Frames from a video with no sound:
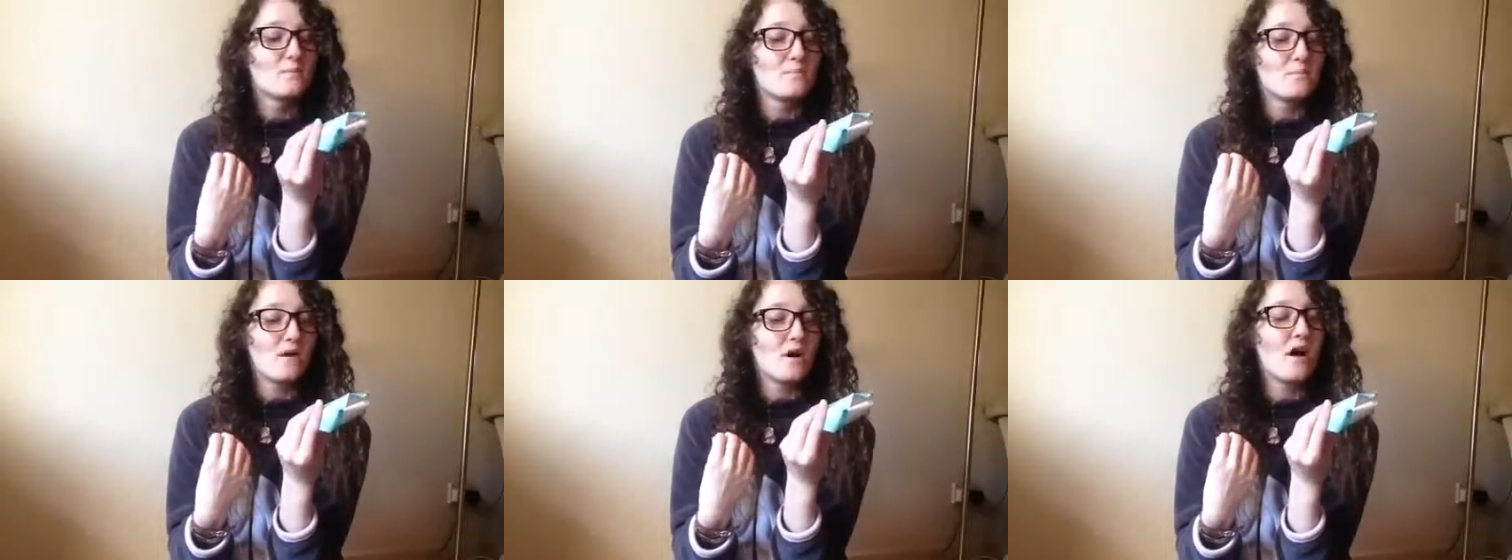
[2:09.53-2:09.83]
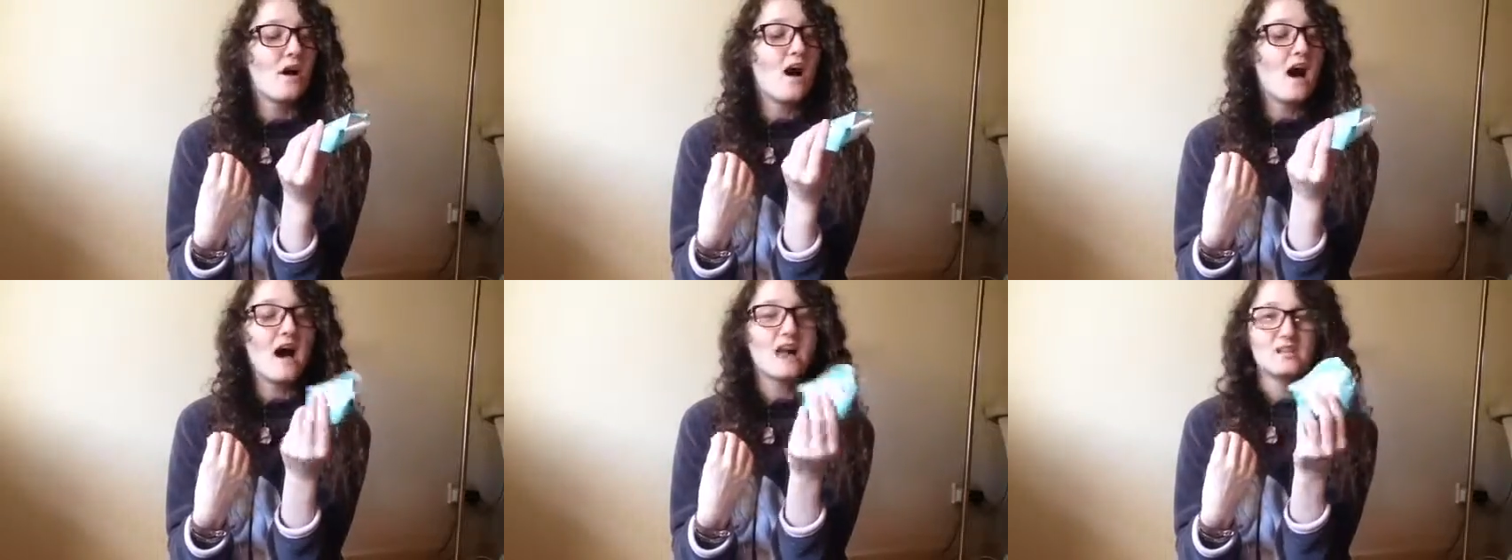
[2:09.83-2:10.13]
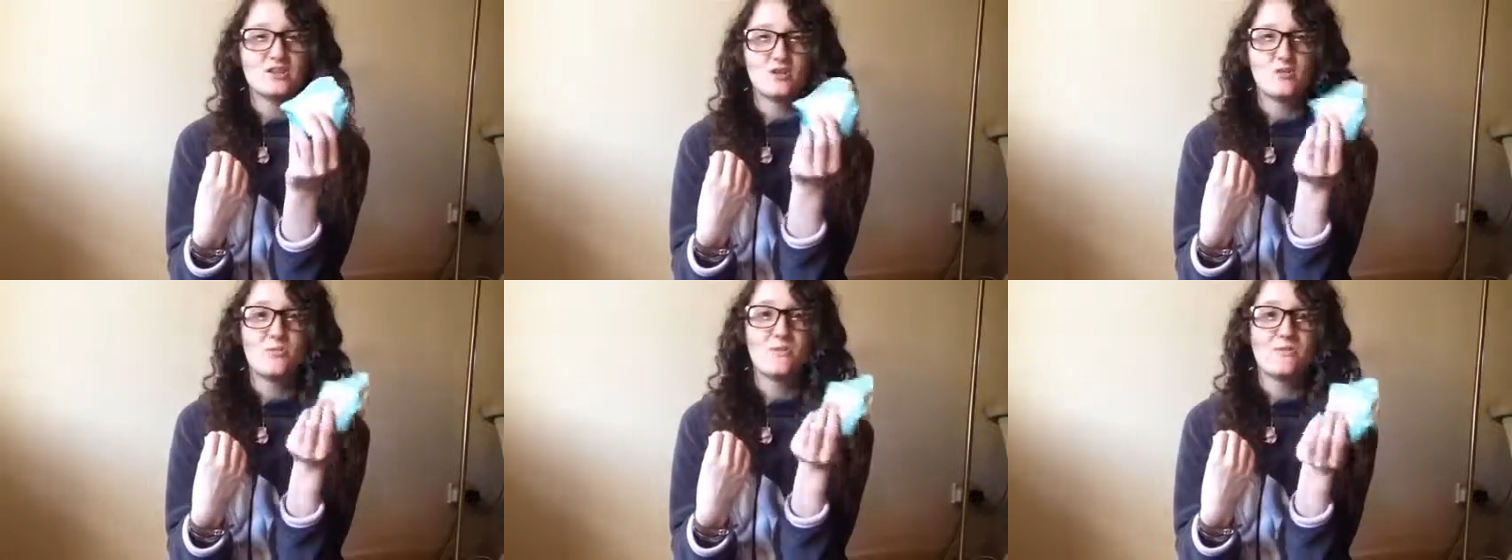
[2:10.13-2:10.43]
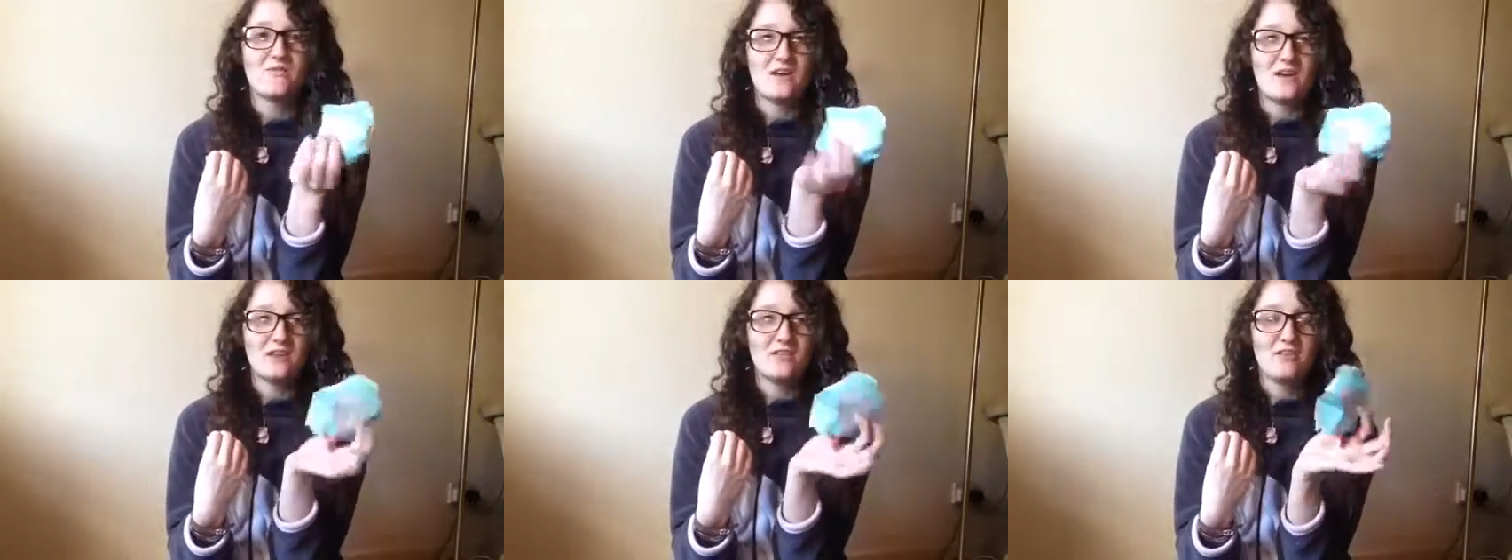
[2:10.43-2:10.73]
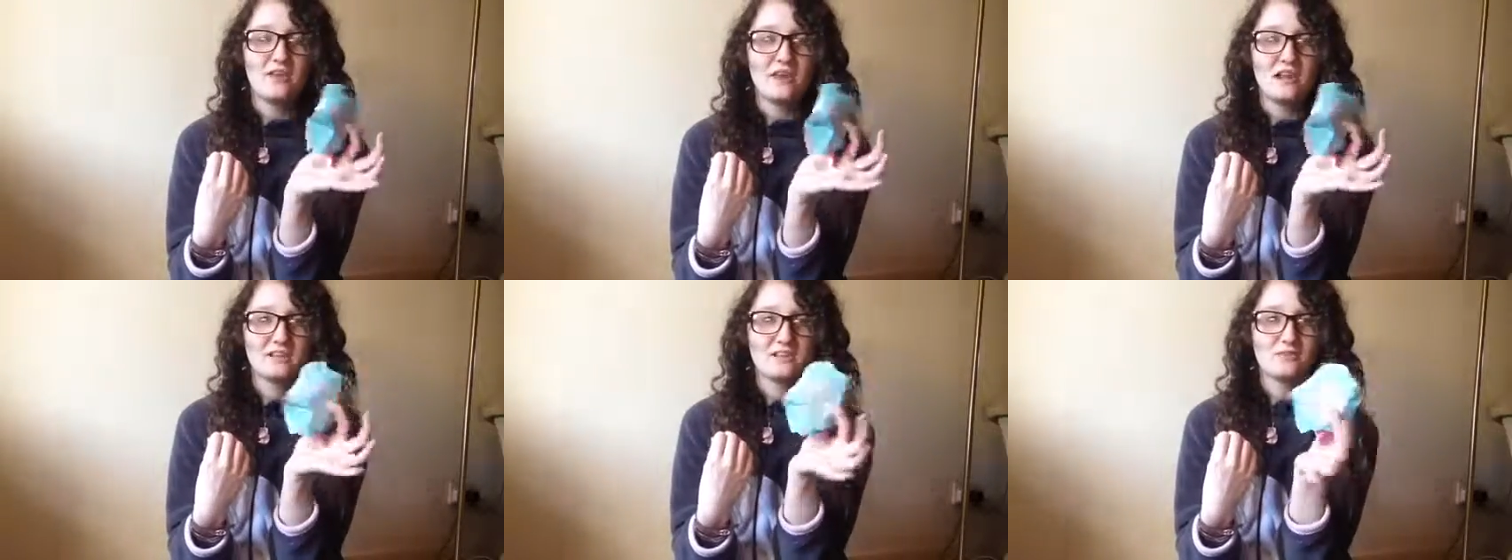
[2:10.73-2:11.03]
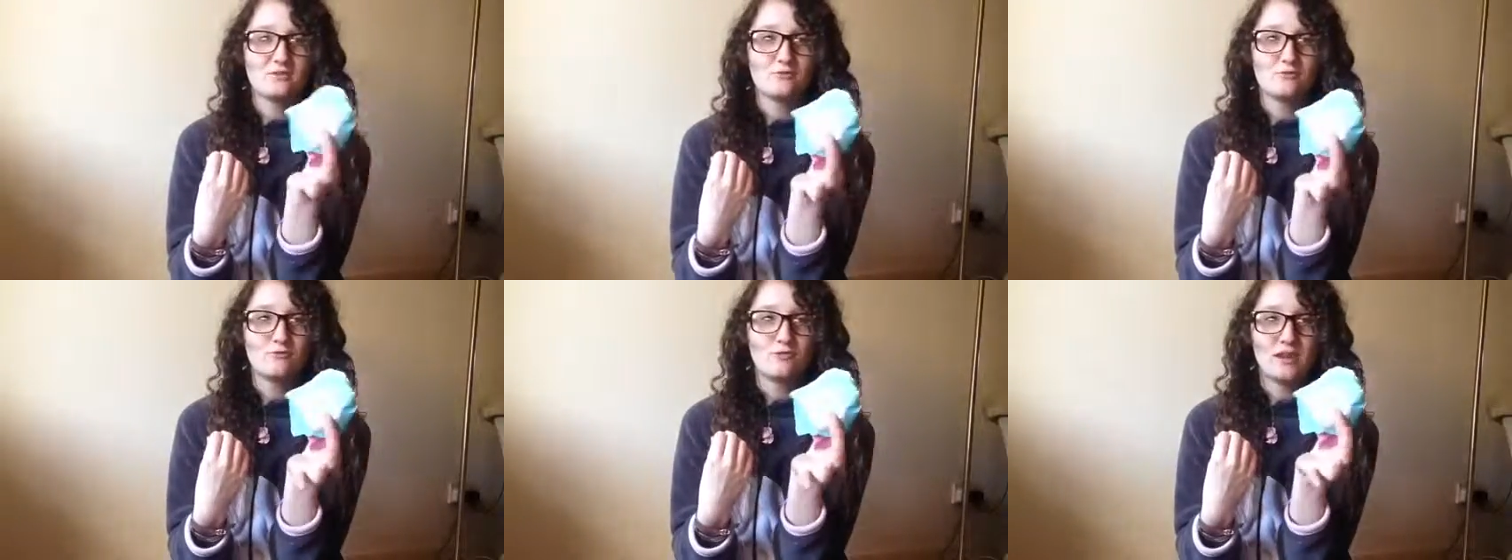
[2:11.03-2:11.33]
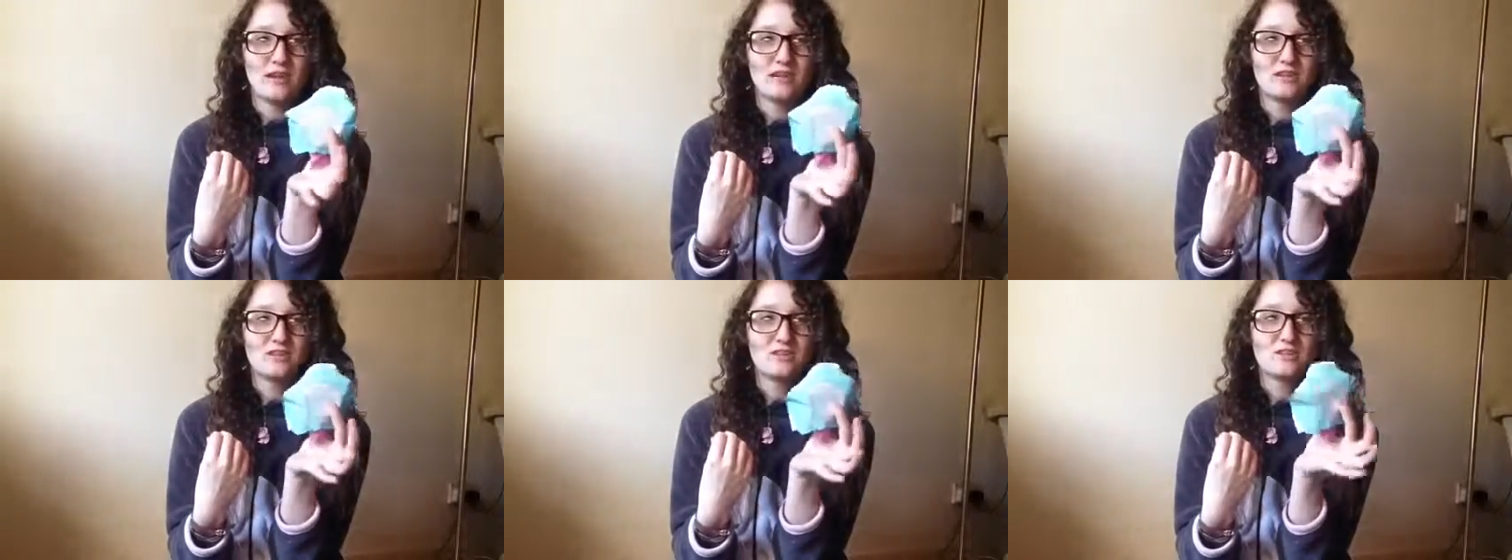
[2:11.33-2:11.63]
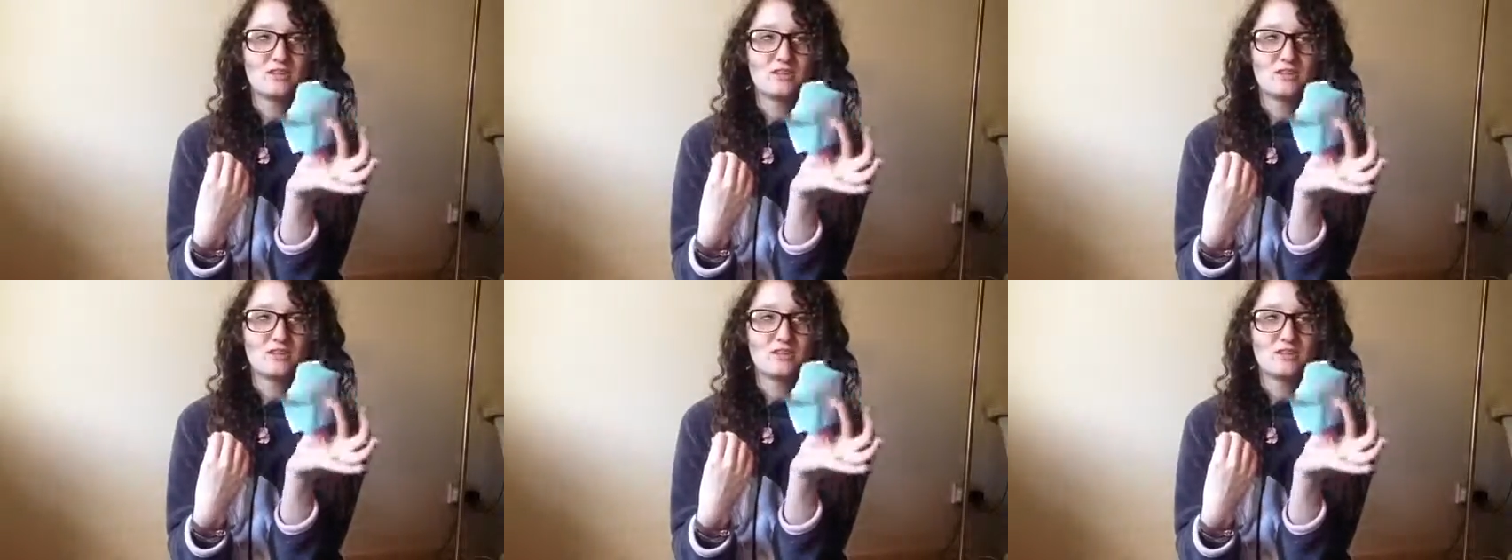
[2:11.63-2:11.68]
but I do prefer the original range.